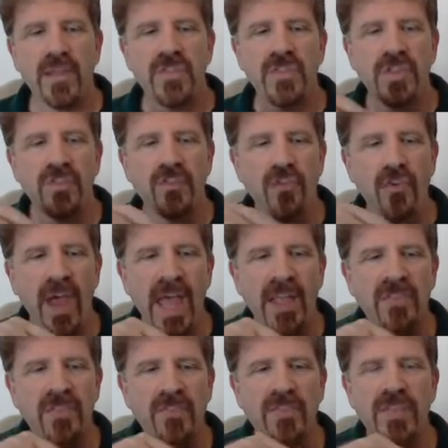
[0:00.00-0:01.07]
The
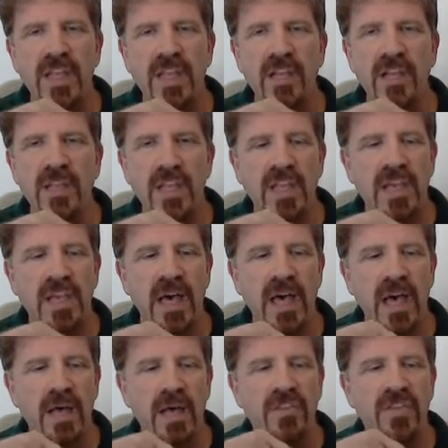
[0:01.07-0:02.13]
trends,
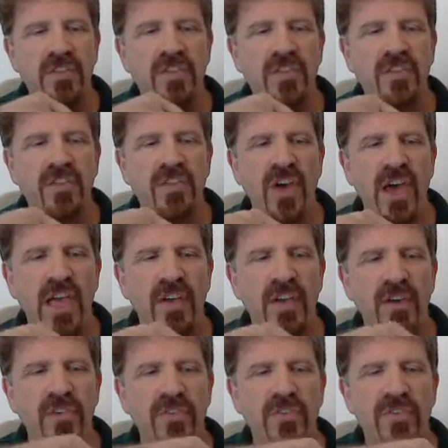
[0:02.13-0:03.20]
the
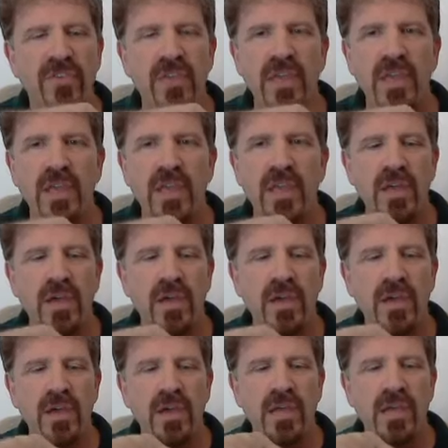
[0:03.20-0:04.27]
desires,
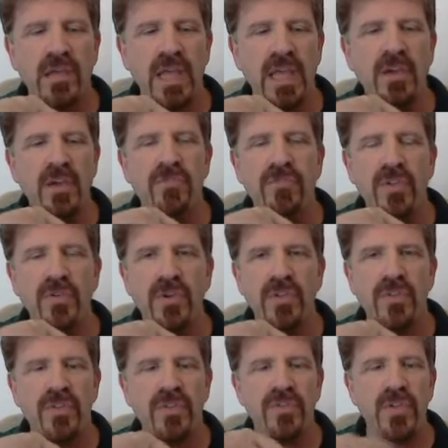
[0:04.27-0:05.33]
the
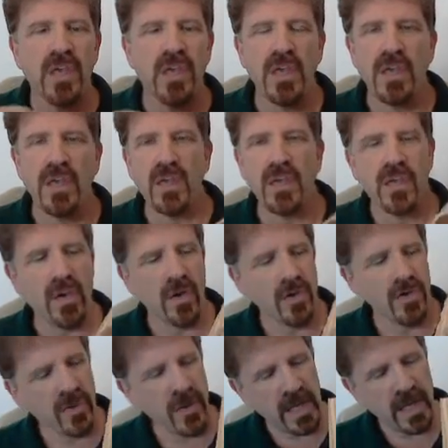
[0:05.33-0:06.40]
influences
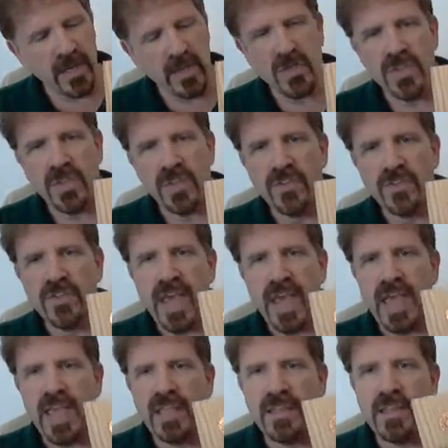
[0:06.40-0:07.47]
goes on each of these
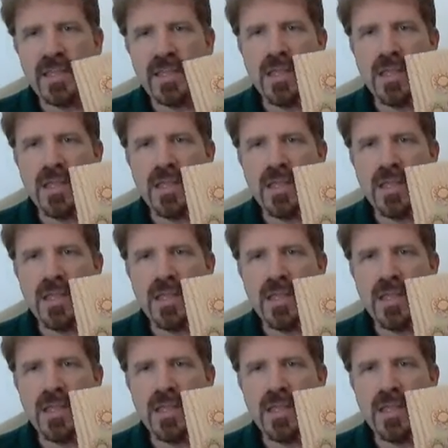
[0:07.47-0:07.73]
8